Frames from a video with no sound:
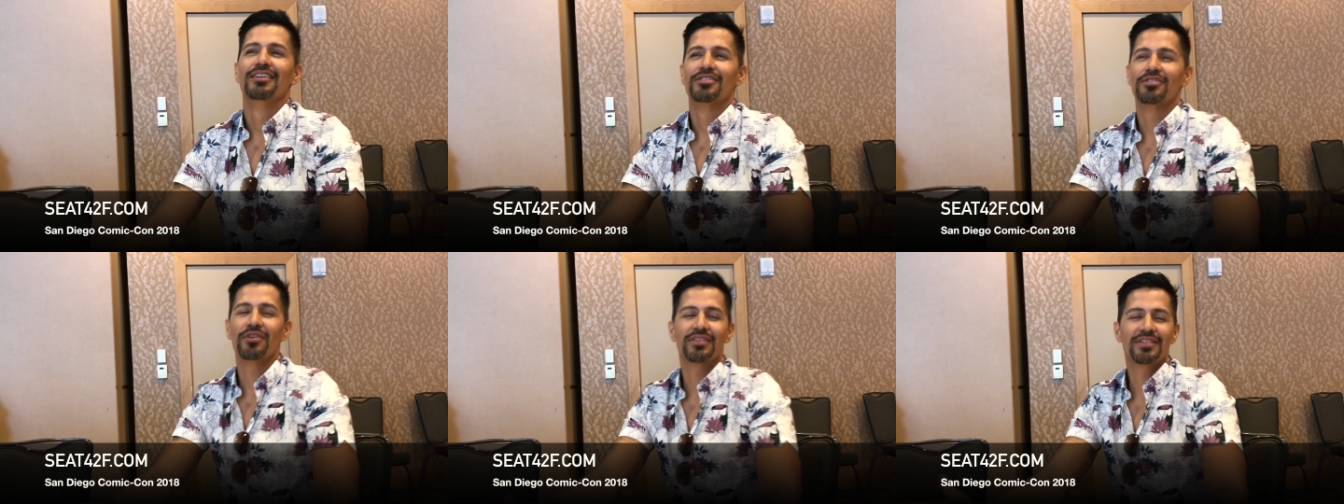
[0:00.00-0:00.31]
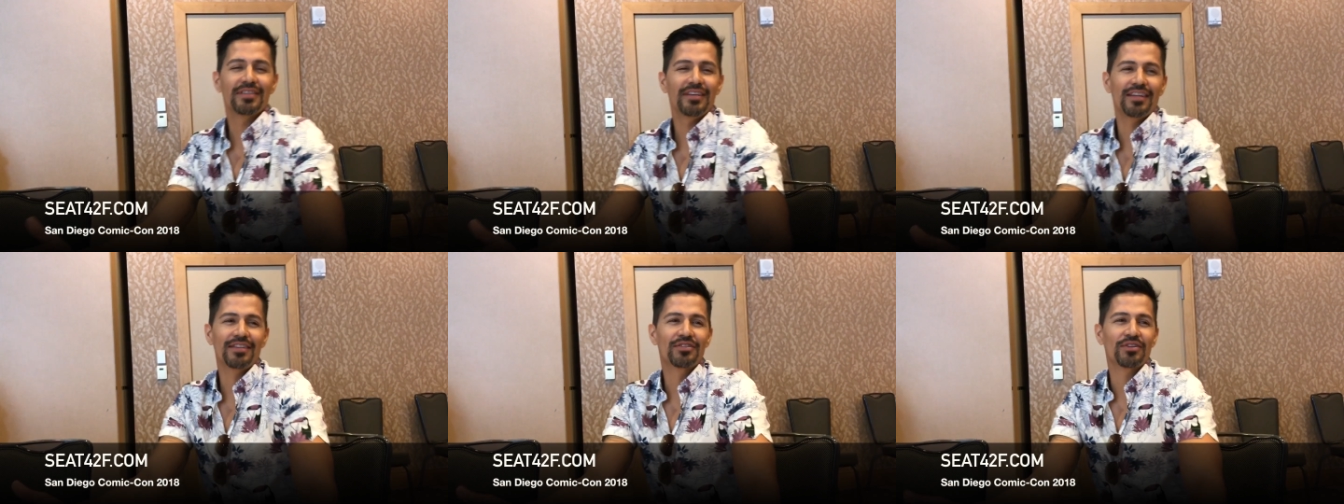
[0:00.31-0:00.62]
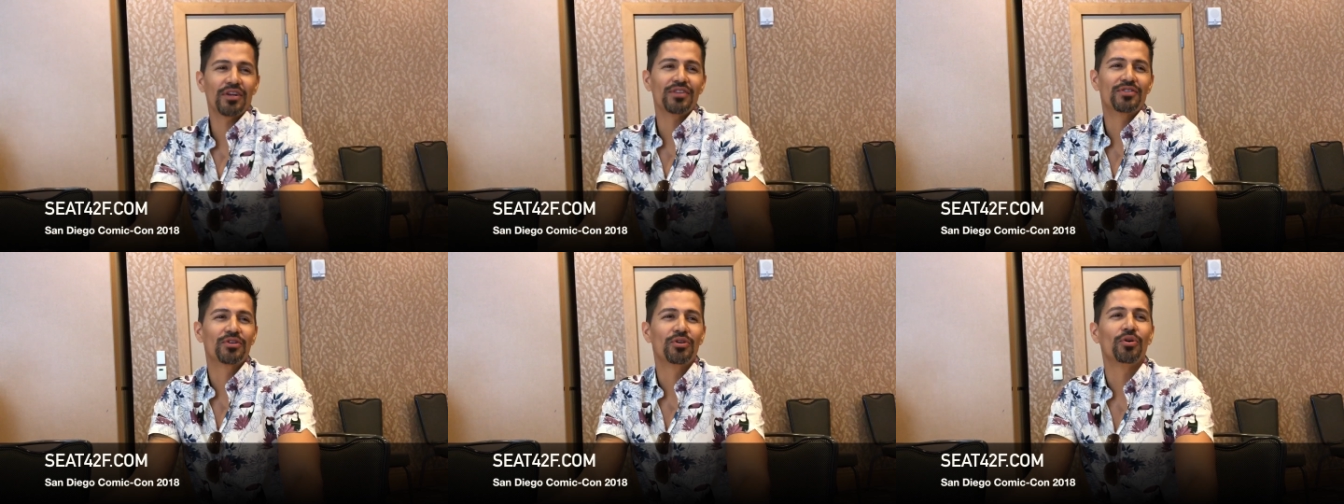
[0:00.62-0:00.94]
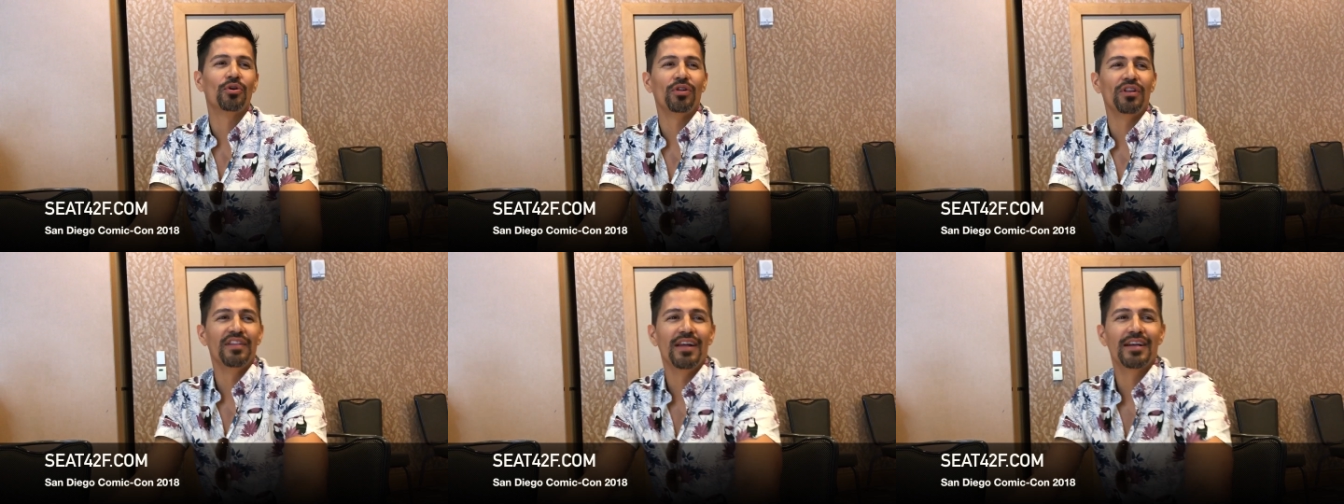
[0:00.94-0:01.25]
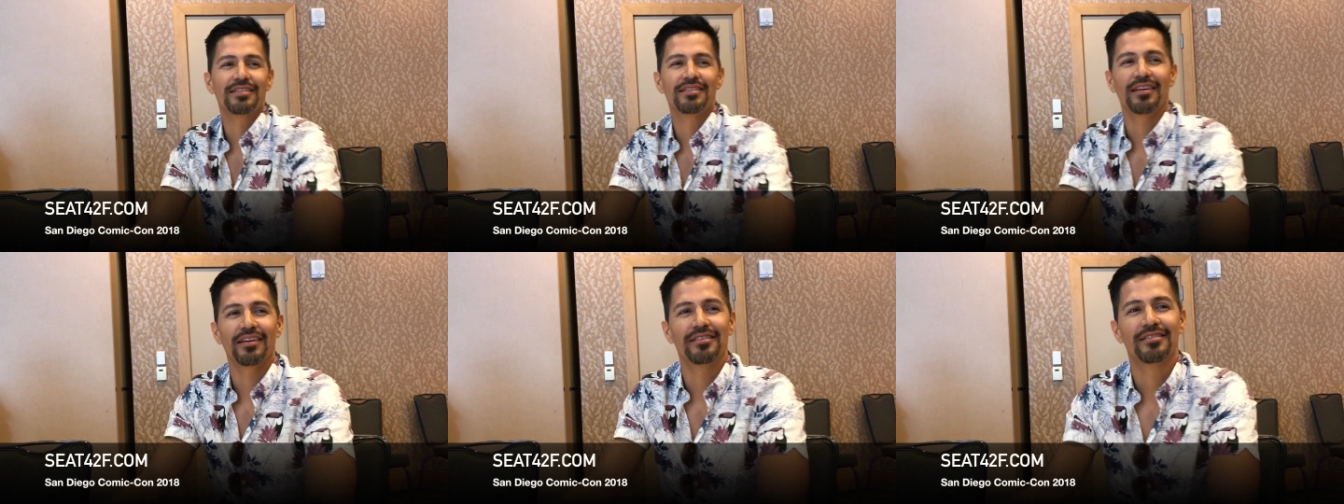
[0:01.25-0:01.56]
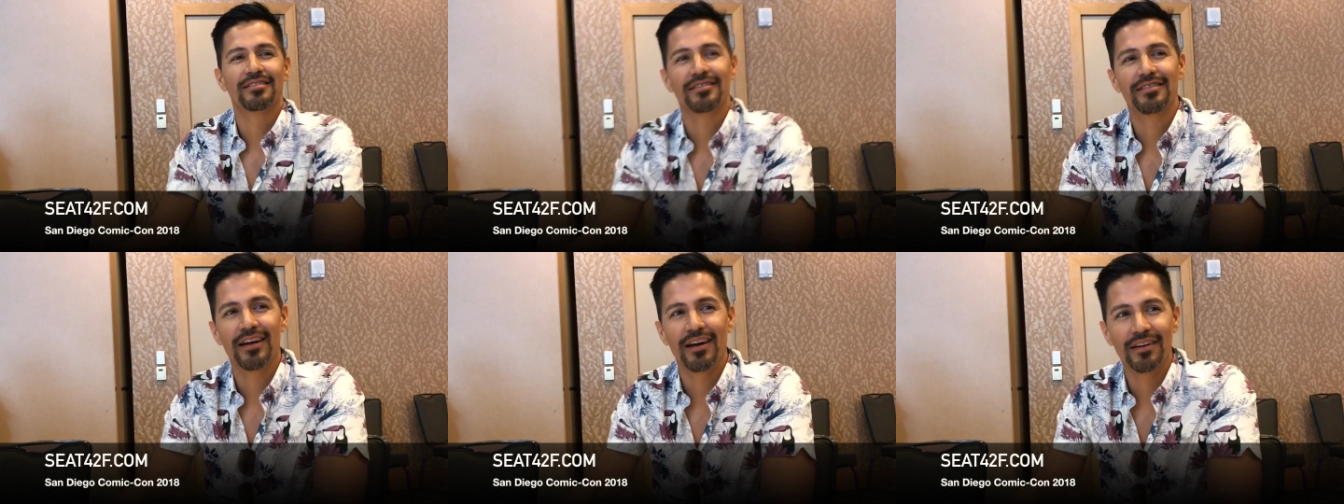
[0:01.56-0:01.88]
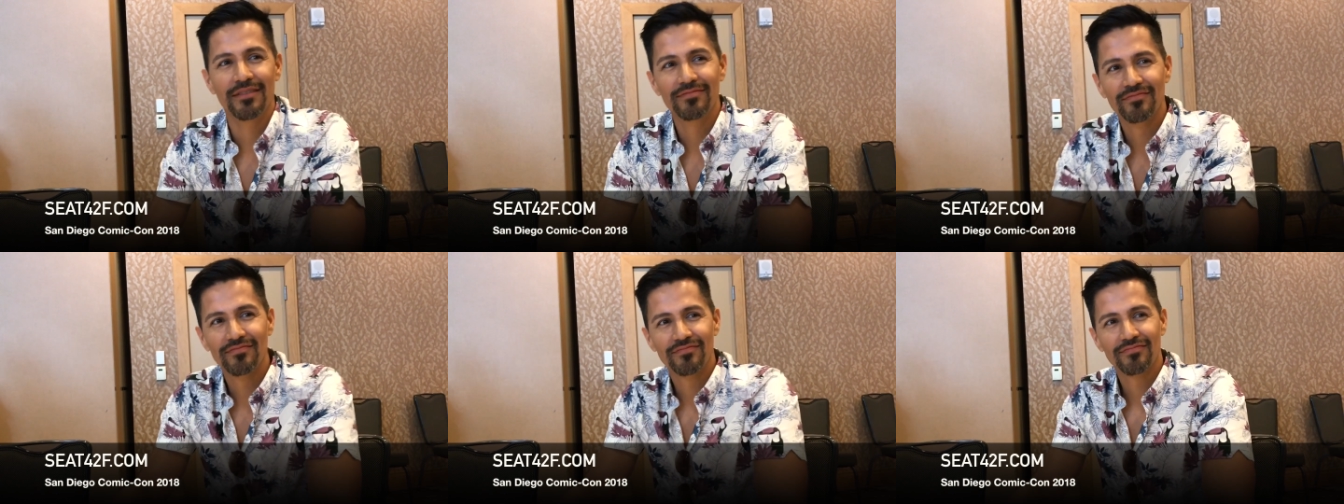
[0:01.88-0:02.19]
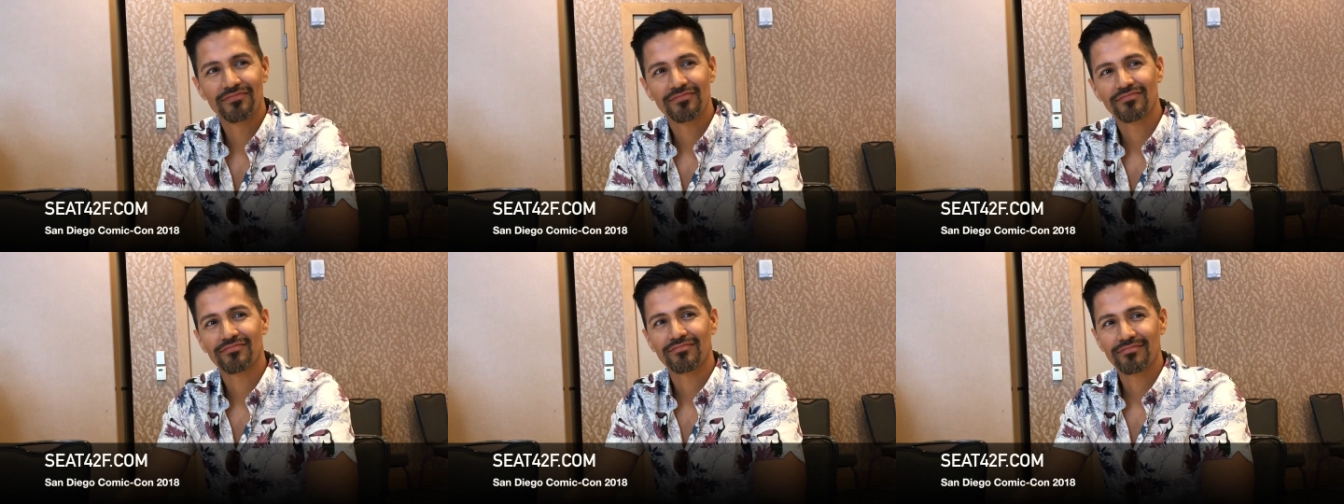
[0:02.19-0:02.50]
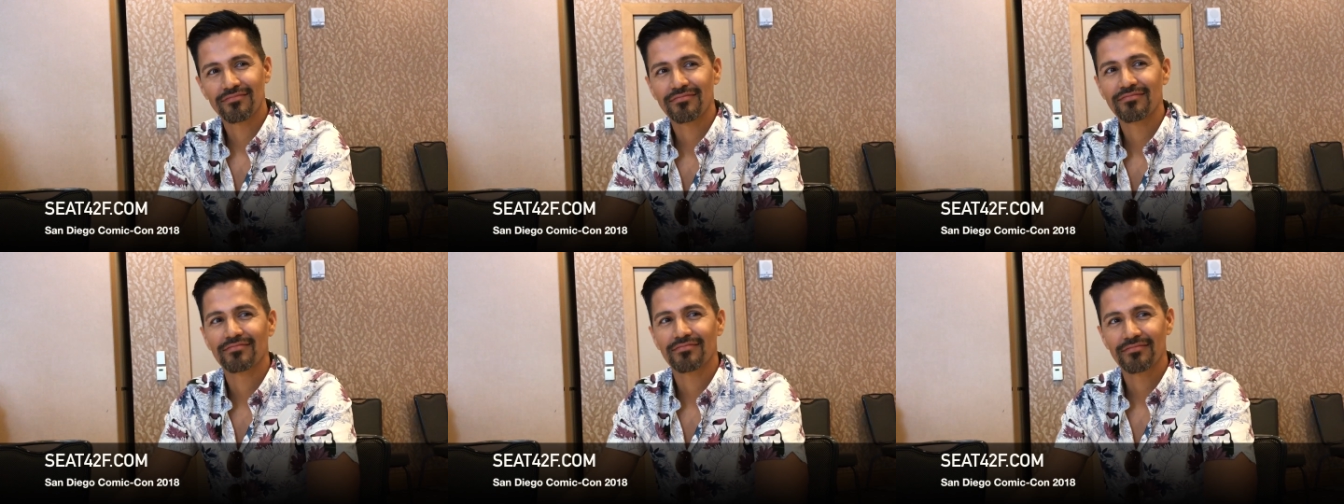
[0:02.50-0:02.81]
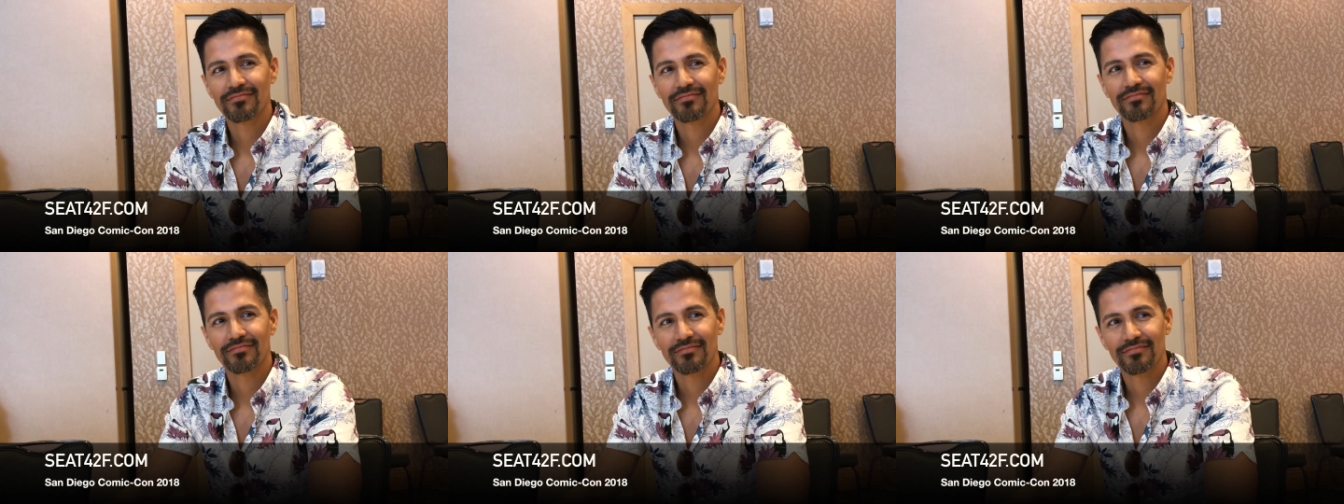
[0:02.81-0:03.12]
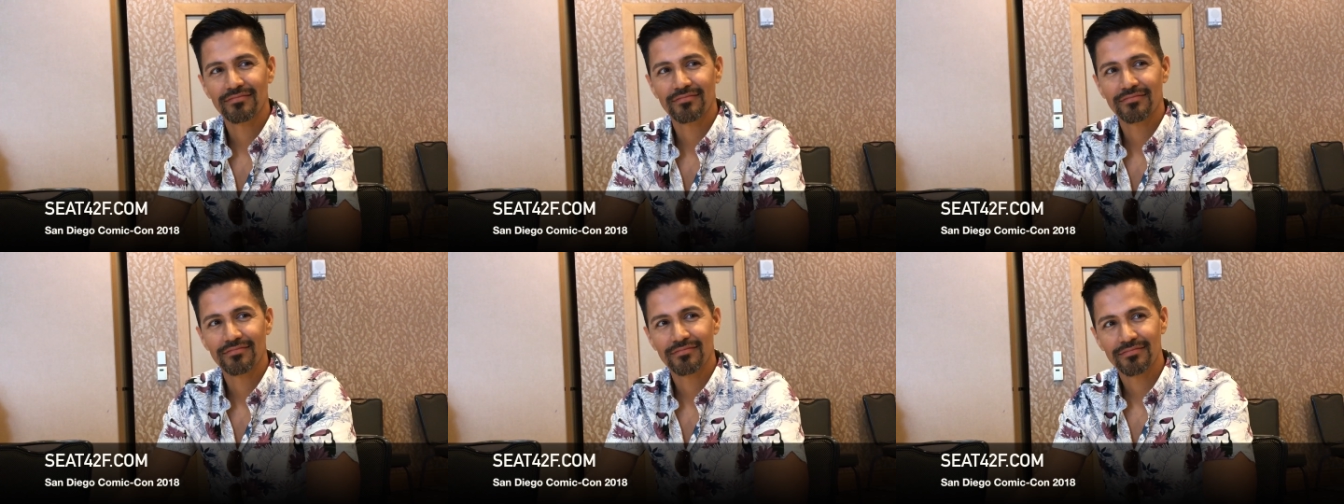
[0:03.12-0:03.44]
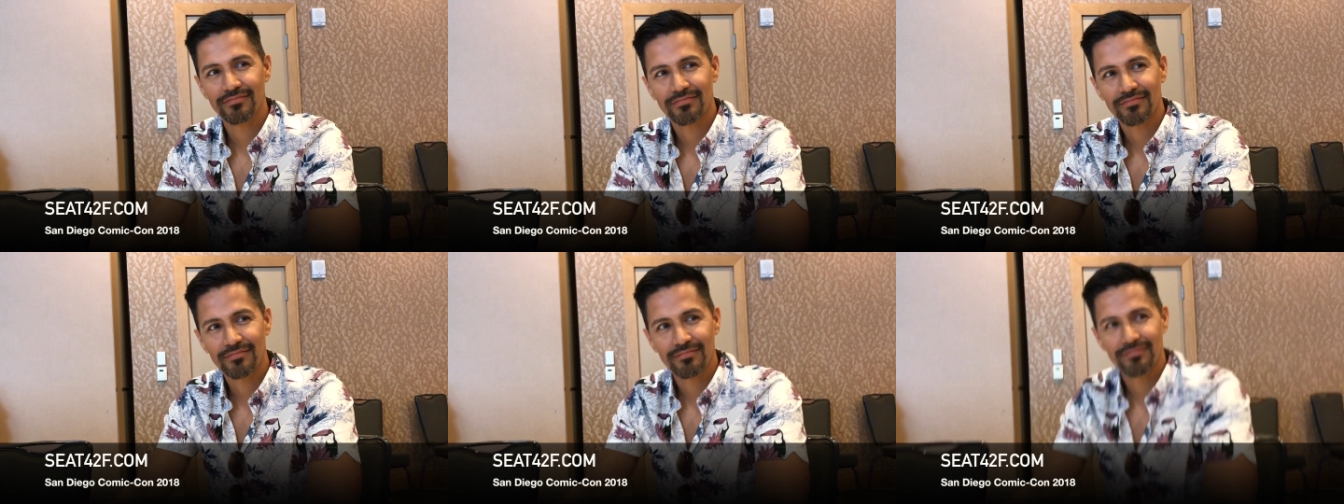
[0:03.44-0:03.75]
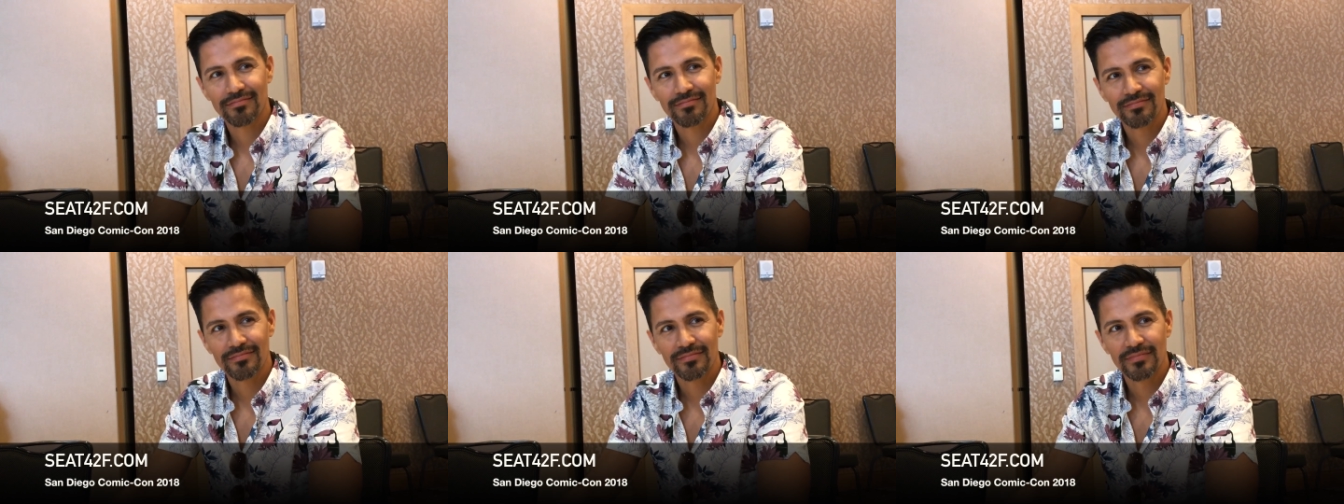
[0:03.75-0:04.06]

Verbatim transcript: So it's it's it's cool in that sense. Yeah. you guys comparing bruises yet?